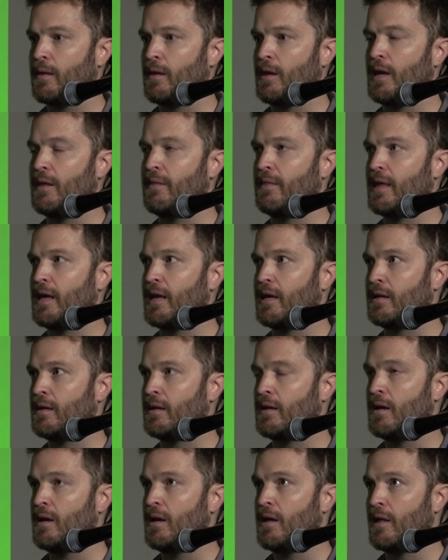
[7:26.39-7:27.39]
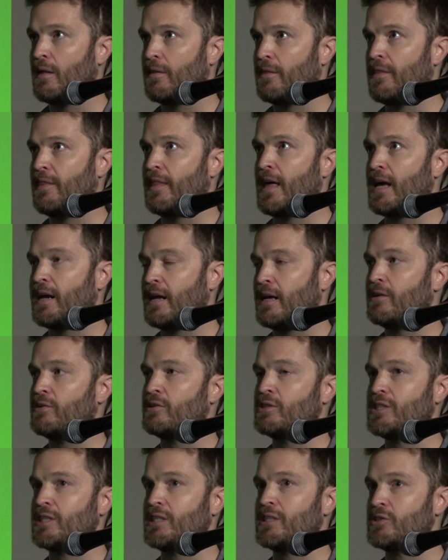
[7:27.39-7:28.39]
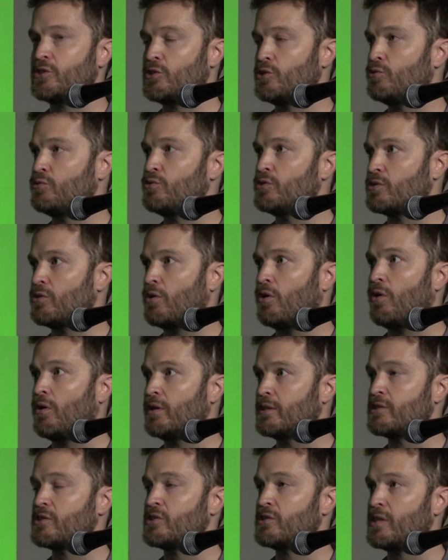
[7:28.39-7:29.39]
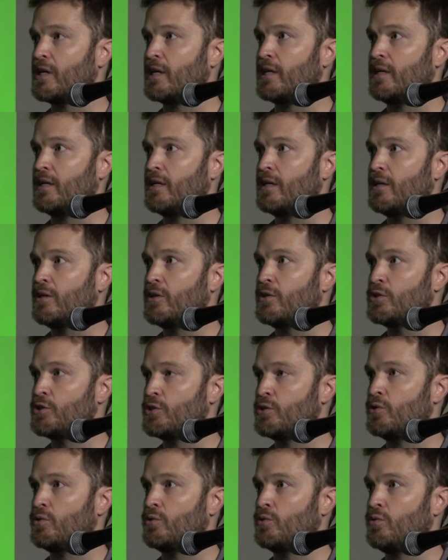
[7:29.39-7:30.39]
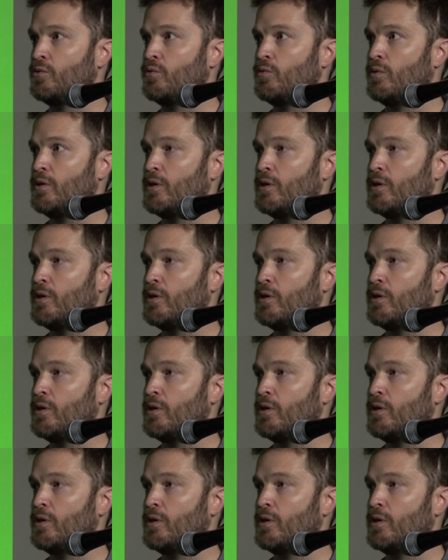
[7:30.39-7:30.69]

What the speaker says: and then that energy is used on site to